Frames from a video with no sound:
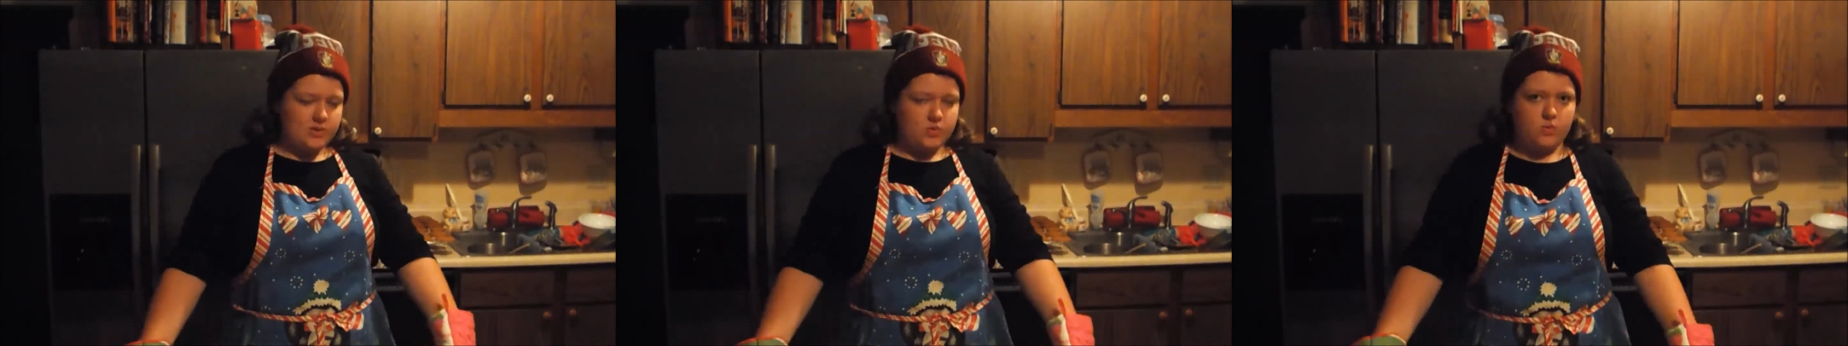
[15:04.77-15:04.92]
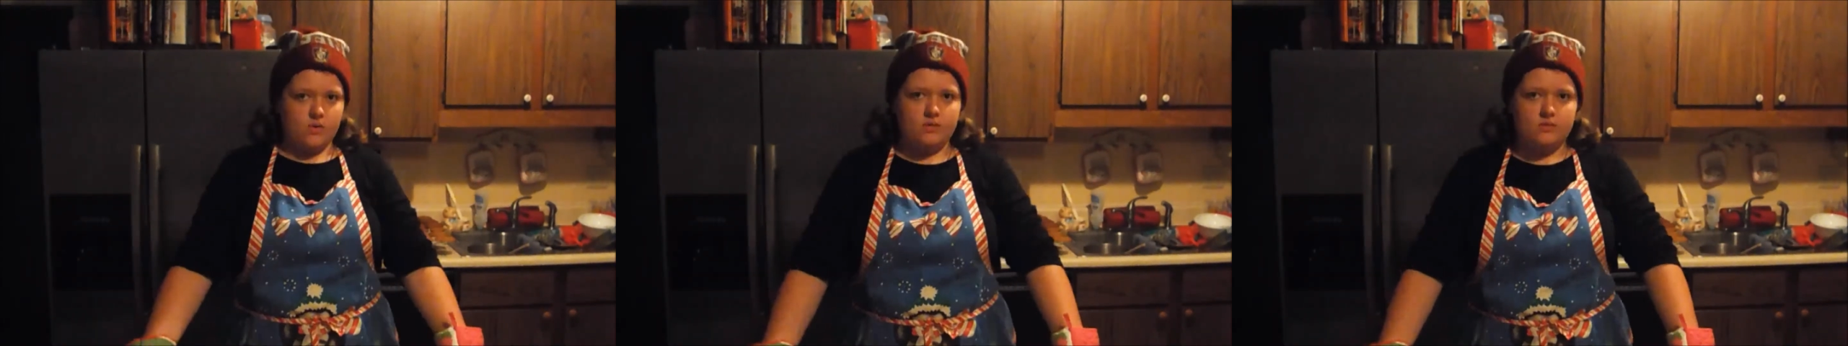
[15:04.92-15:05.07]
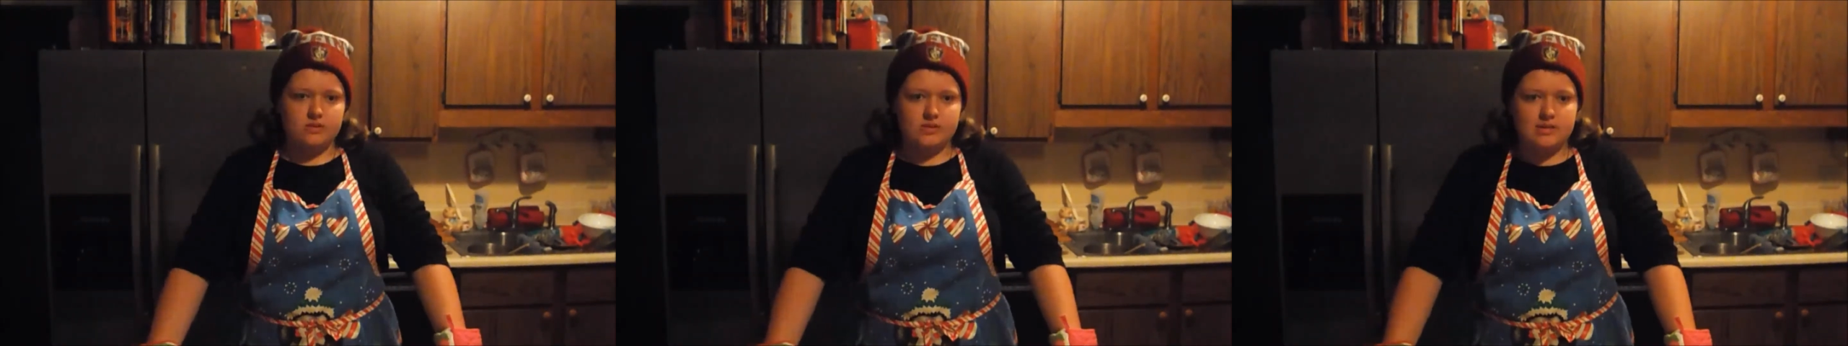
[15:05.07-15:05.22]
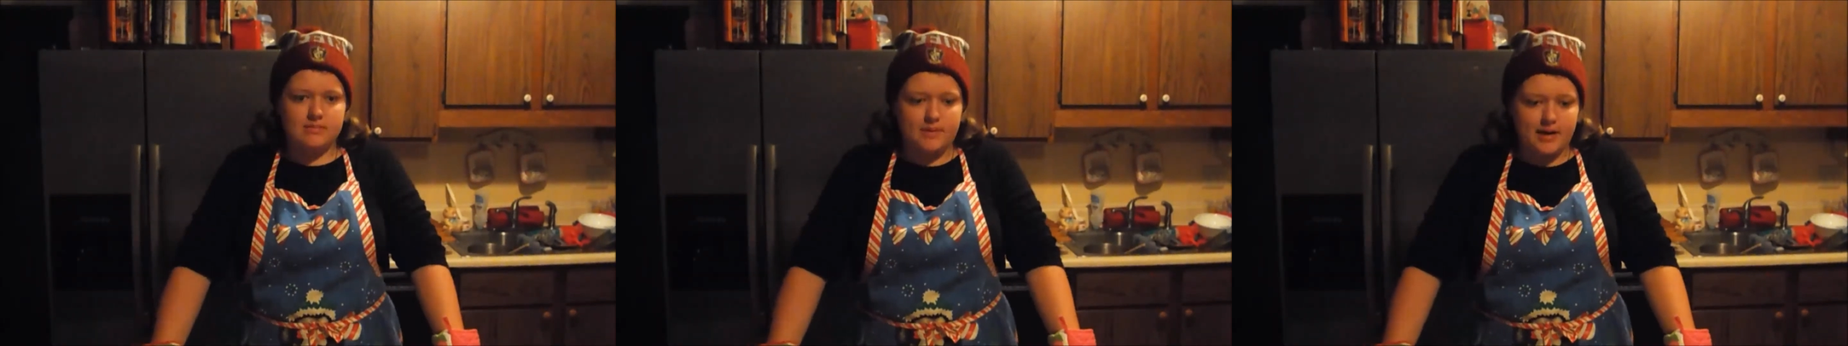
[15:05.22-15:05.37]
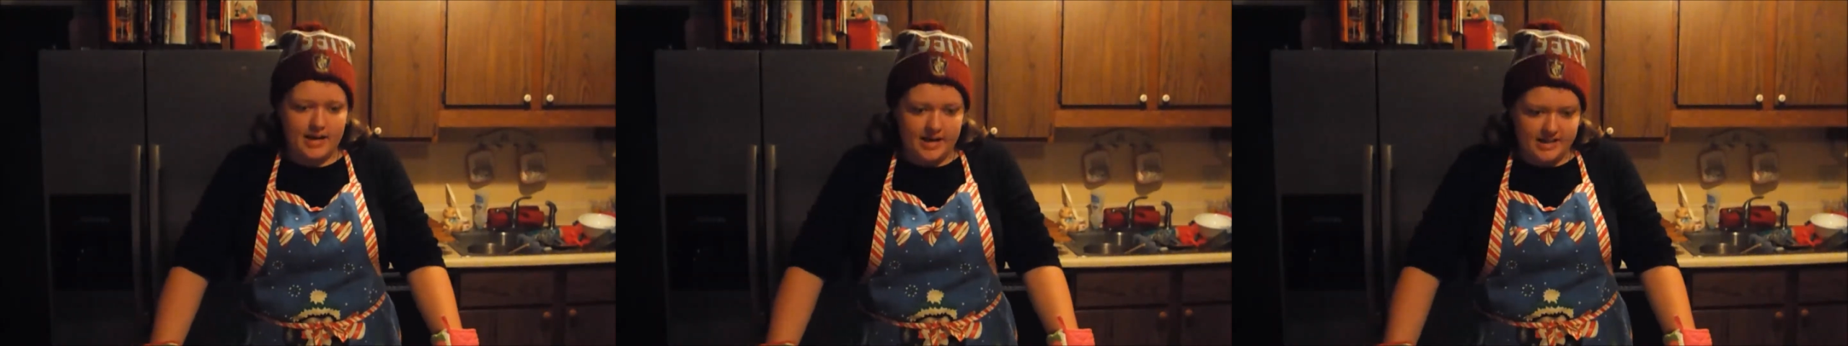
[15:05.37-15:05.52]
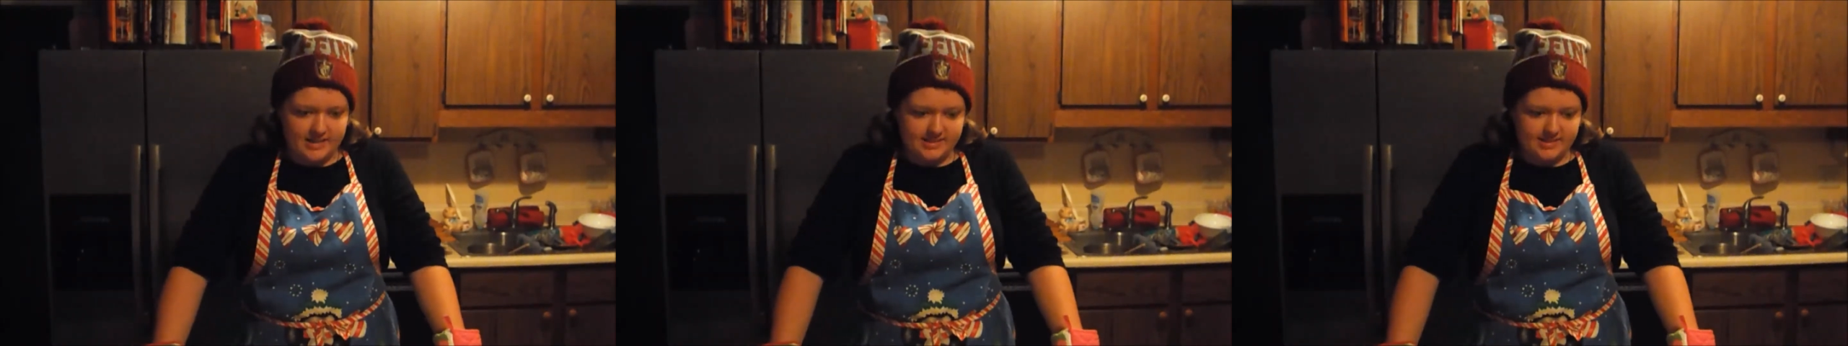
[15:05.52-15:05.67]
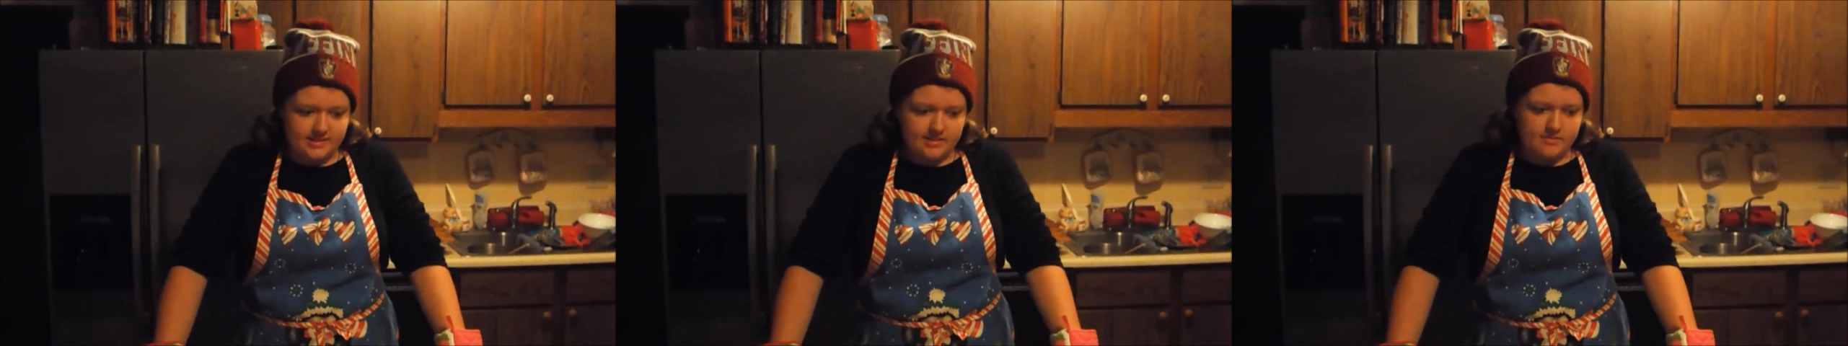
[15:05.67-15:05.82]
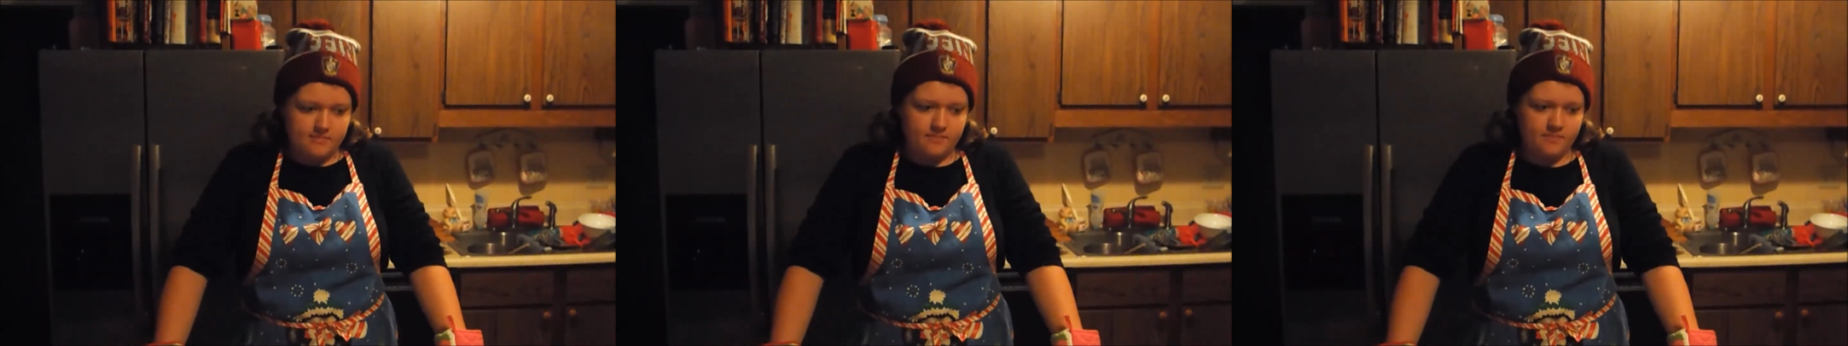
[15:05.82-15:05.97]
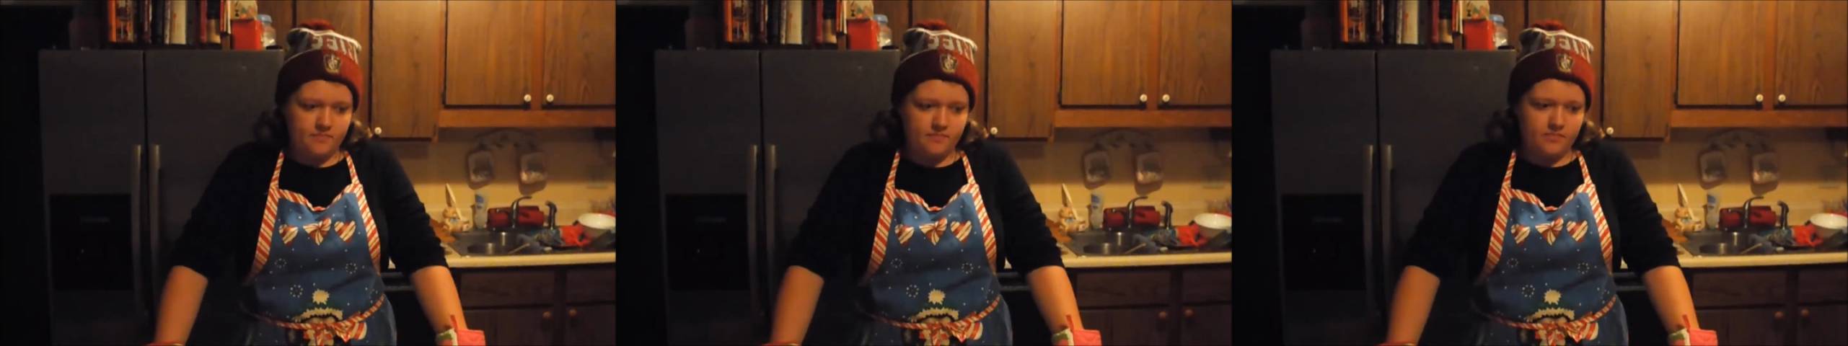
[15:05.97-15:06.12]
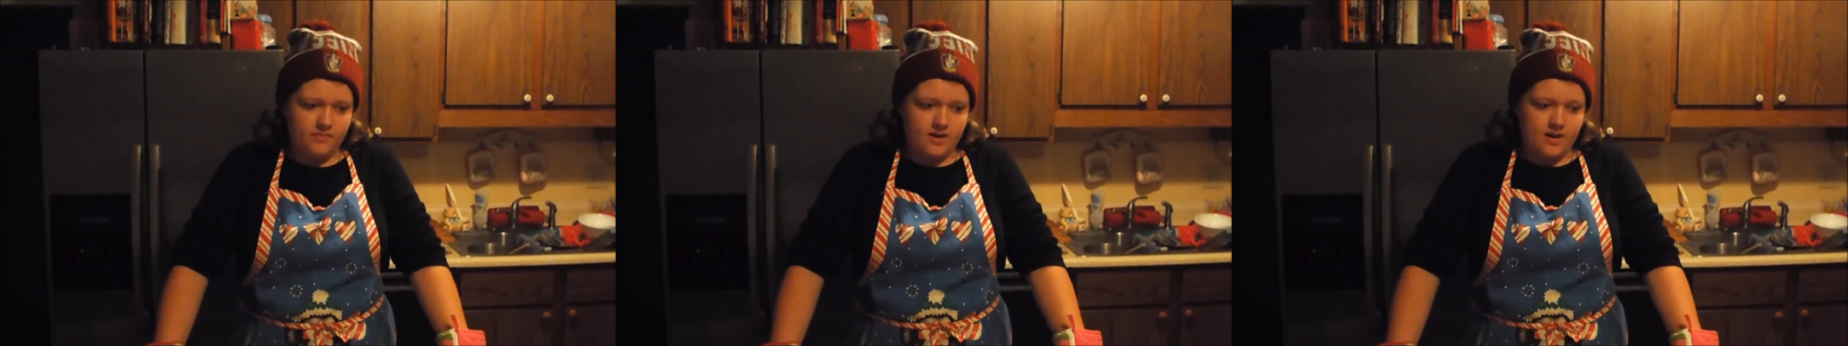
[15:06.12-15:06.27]
1 was a bust,
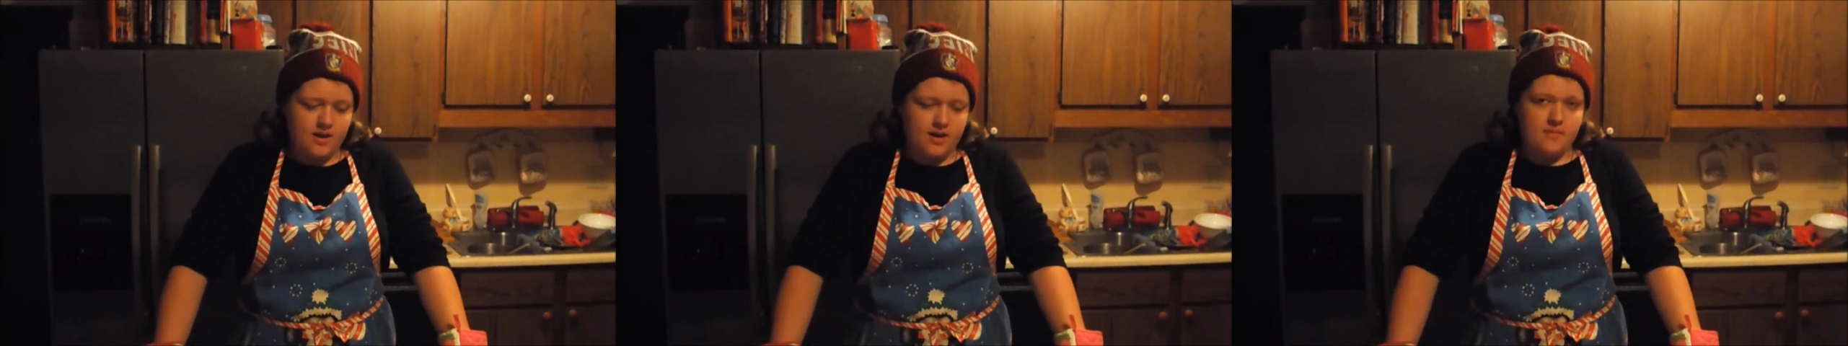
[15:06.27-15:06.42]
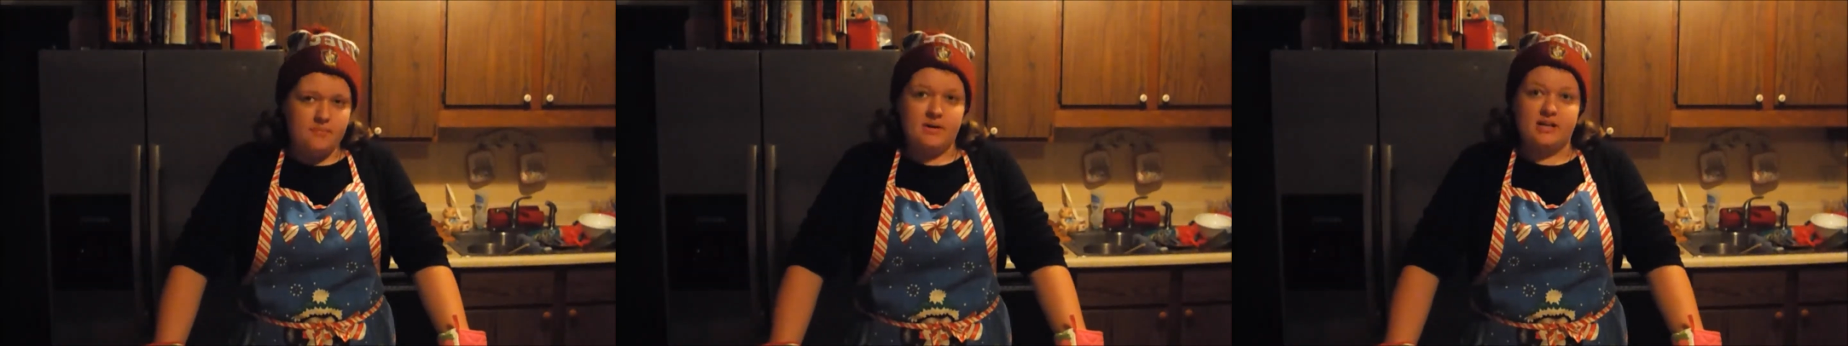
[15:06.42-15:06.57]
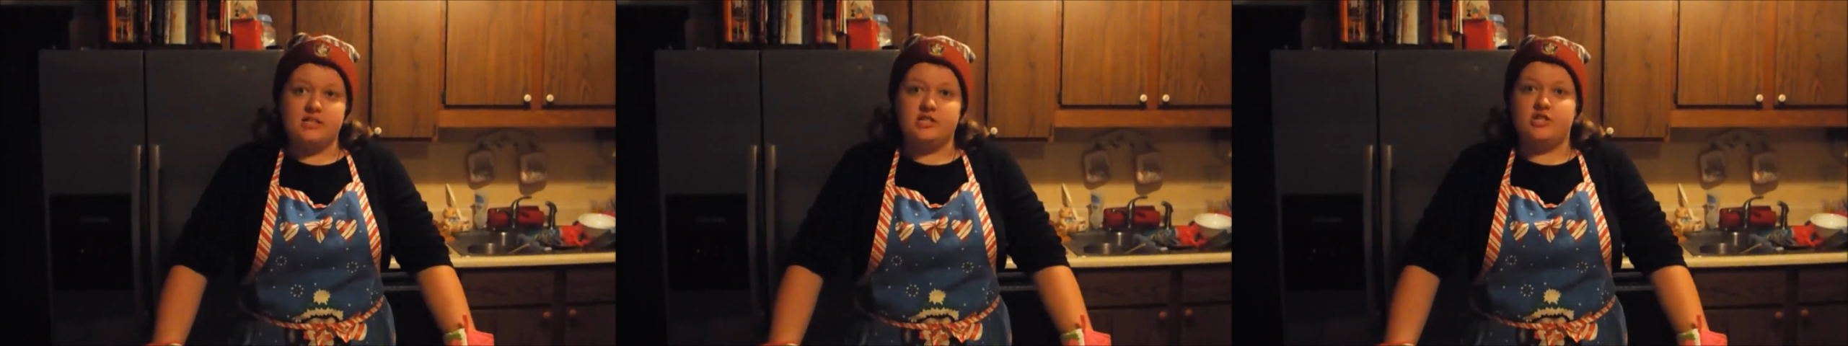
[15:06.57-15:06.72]
batch